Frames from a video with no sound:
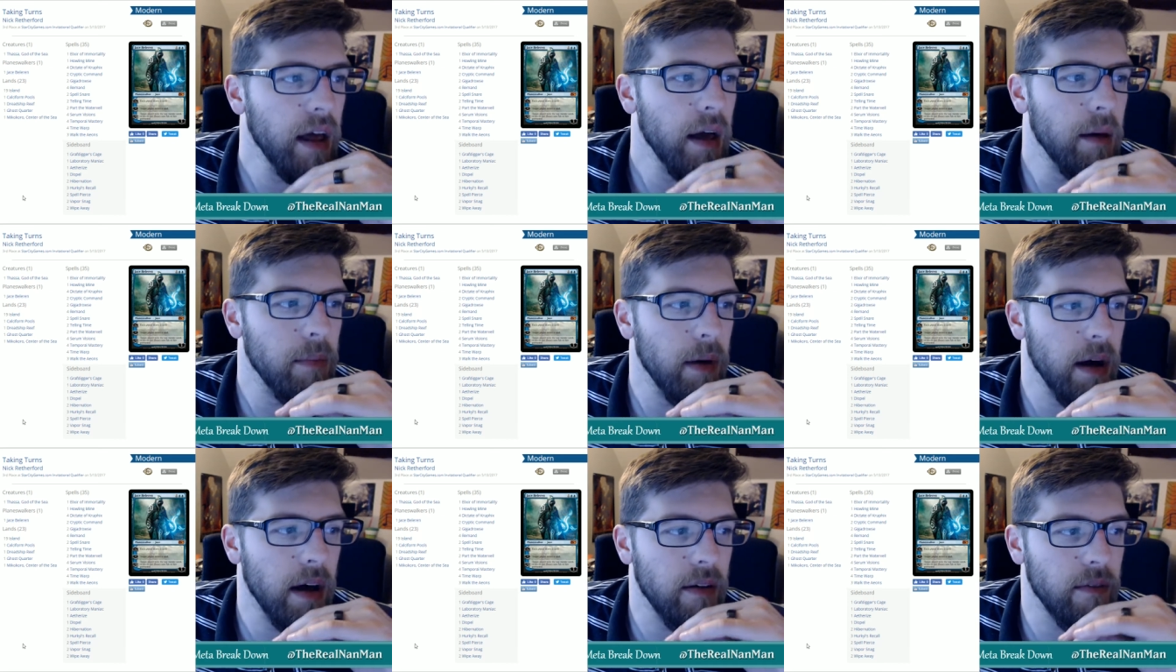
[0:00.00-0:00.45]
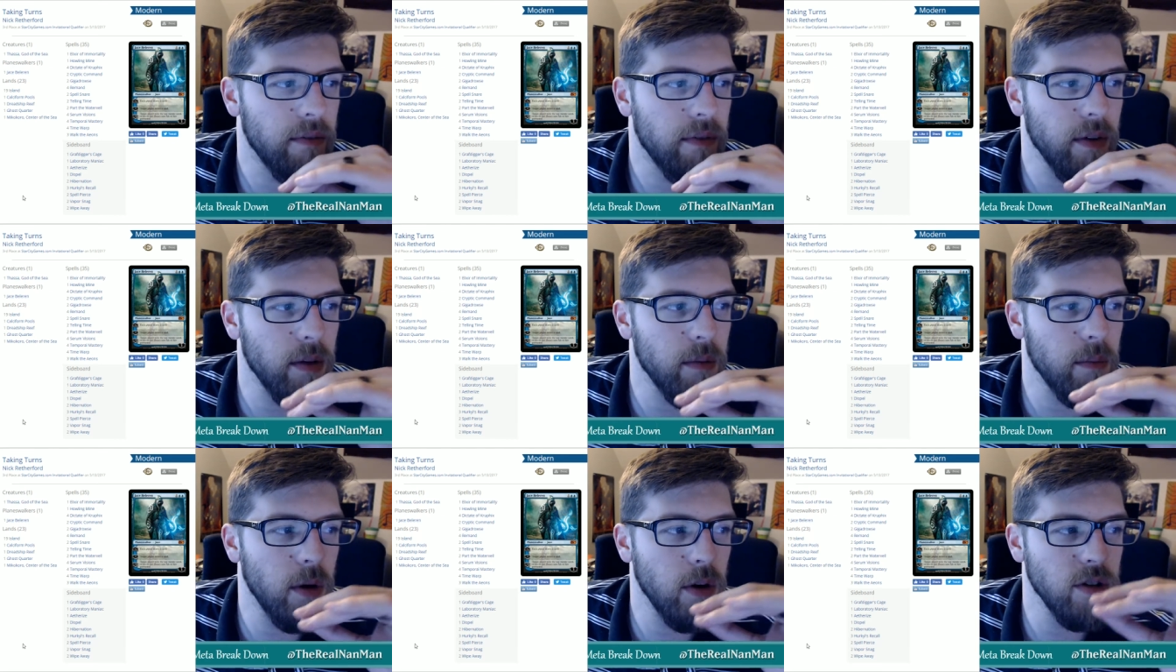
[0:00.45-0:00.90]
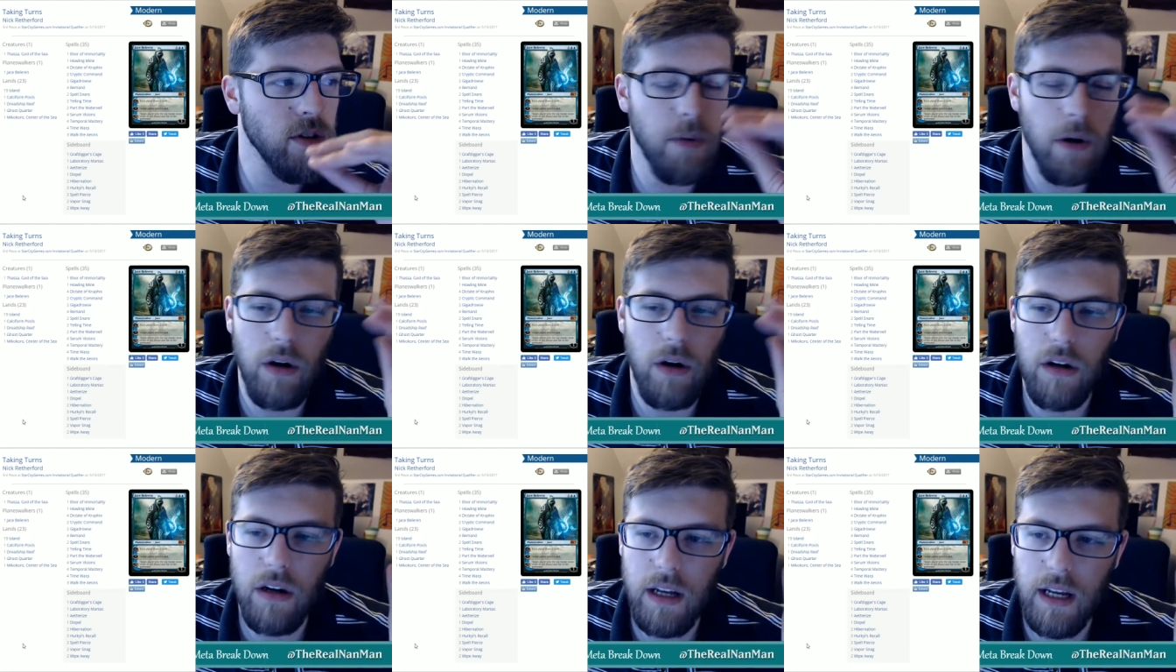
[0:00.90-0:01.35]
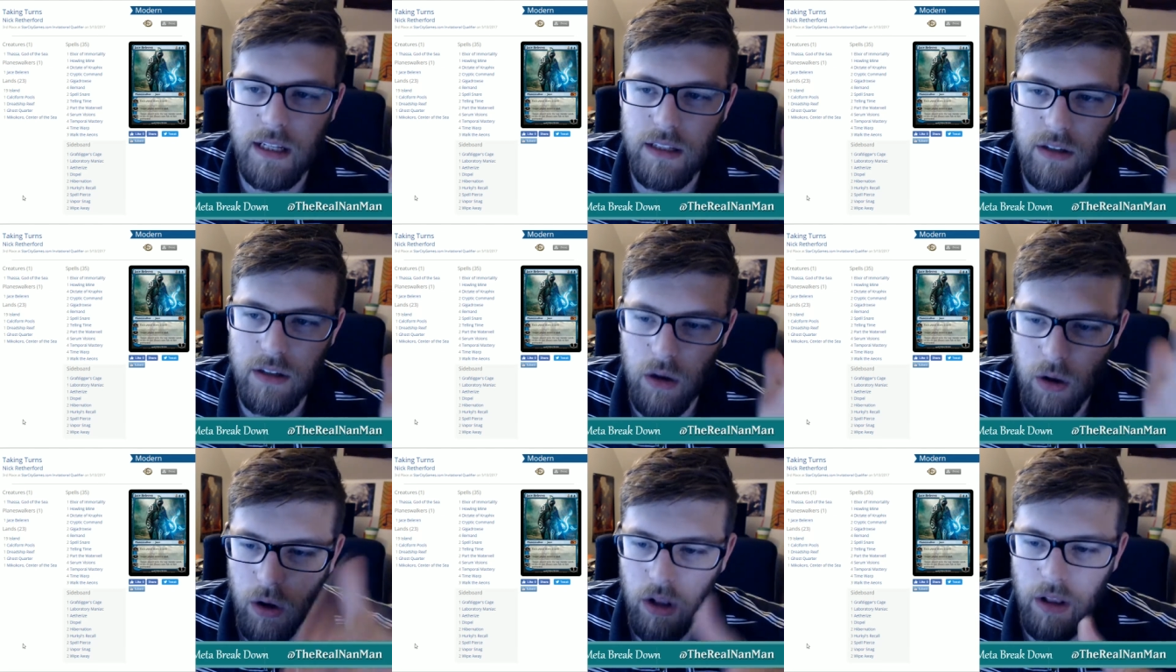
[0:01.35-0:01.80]
but for the most part it's
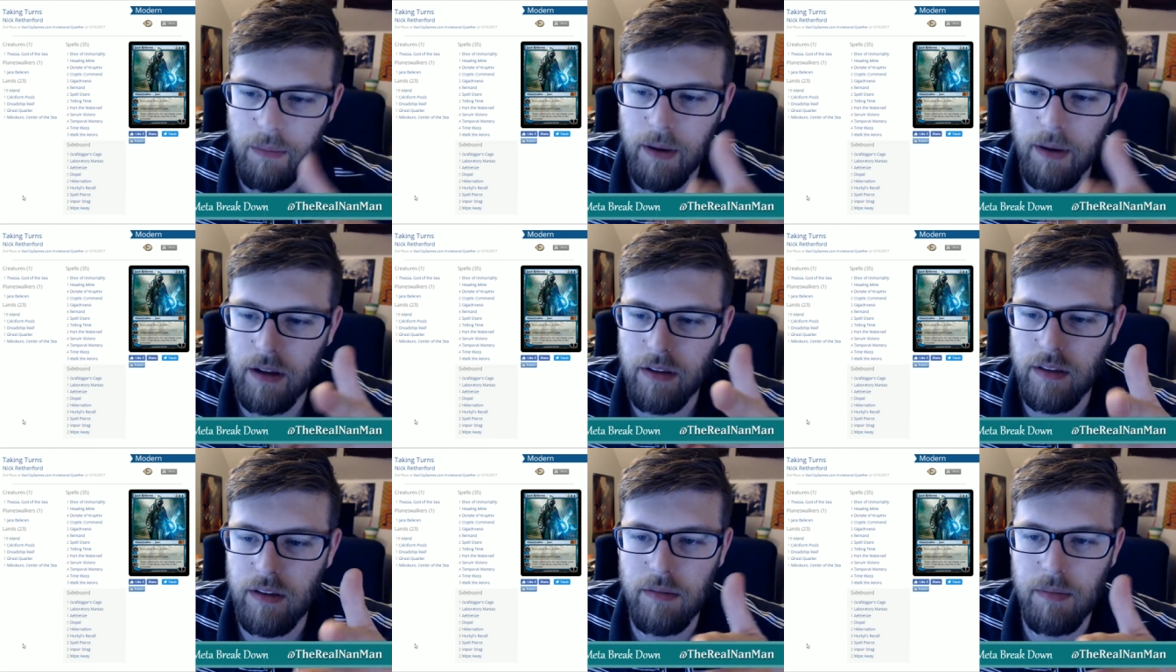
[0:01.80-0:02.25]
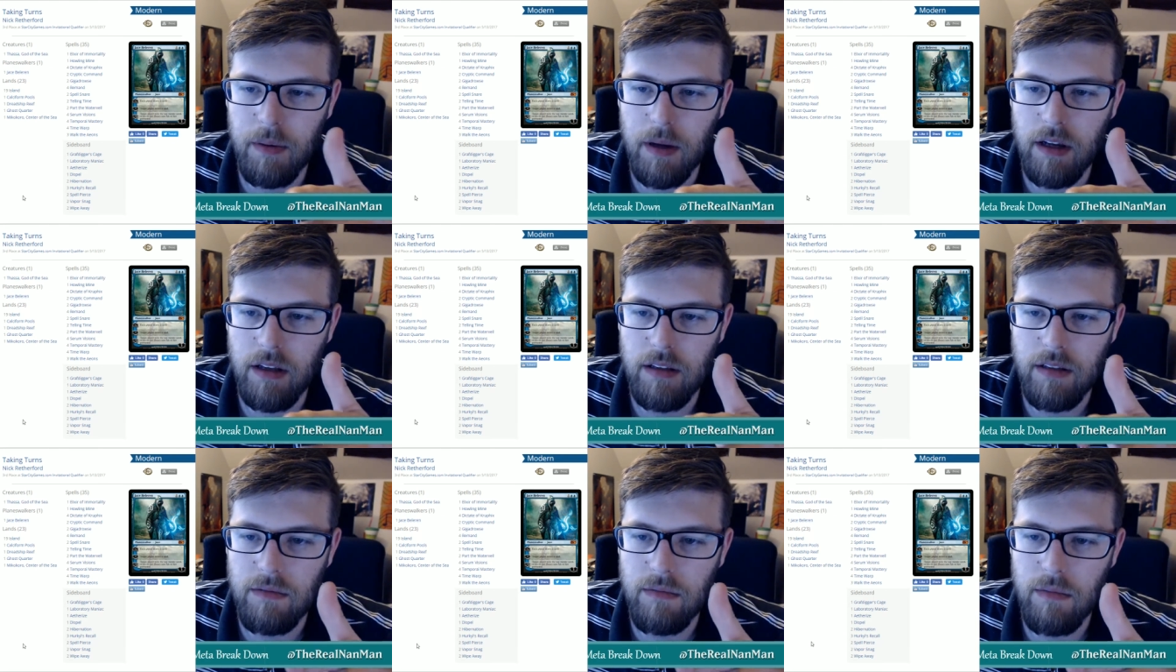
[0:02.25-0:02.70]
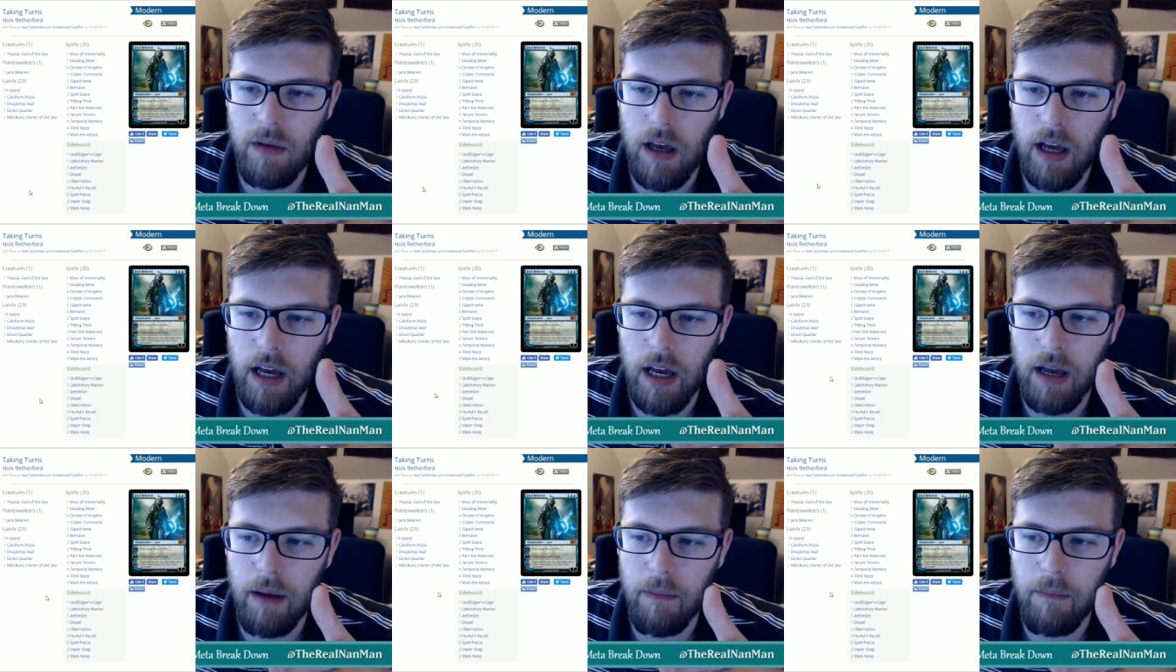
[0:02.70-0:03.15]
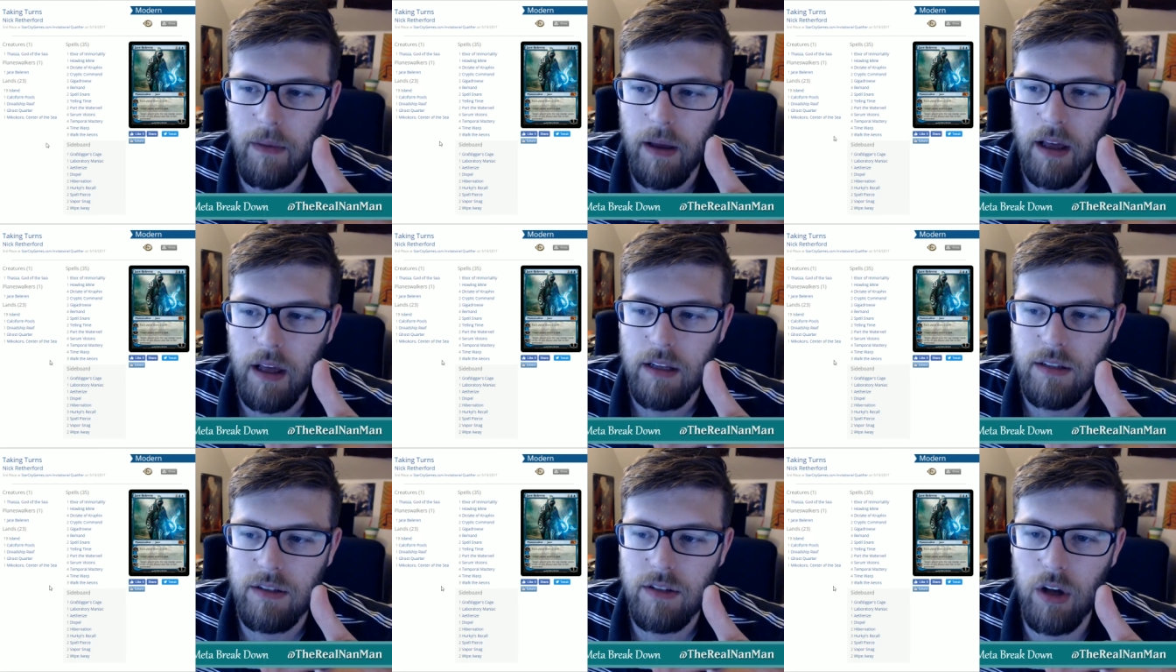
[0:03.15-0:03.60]
all about the spells.
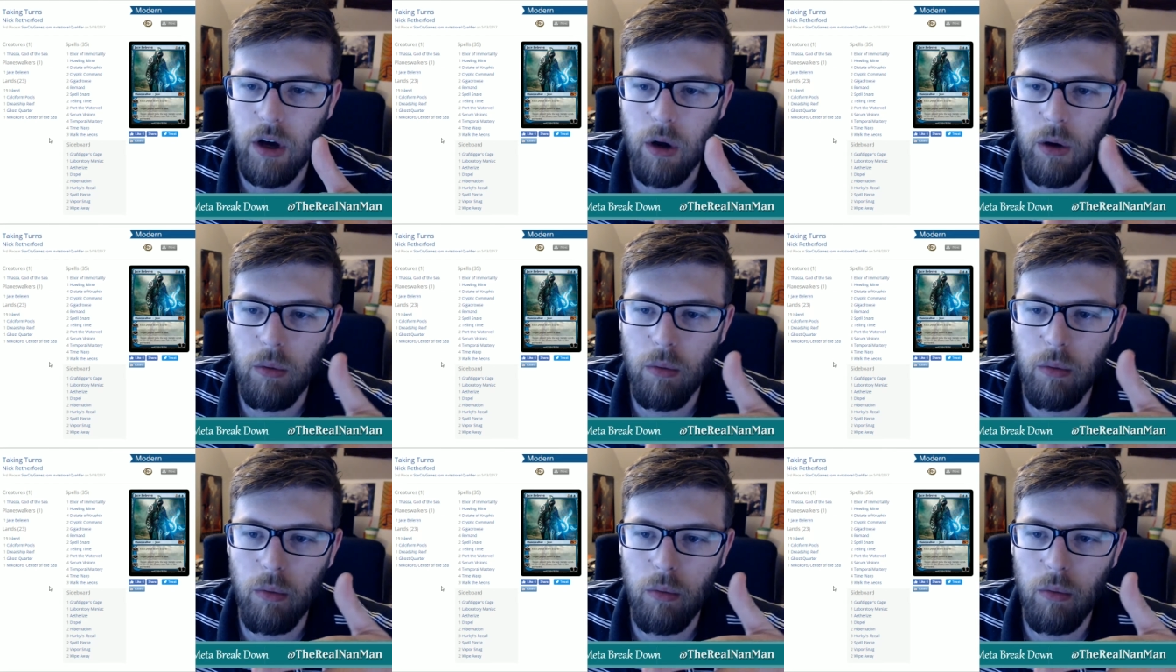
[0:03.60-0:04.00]
So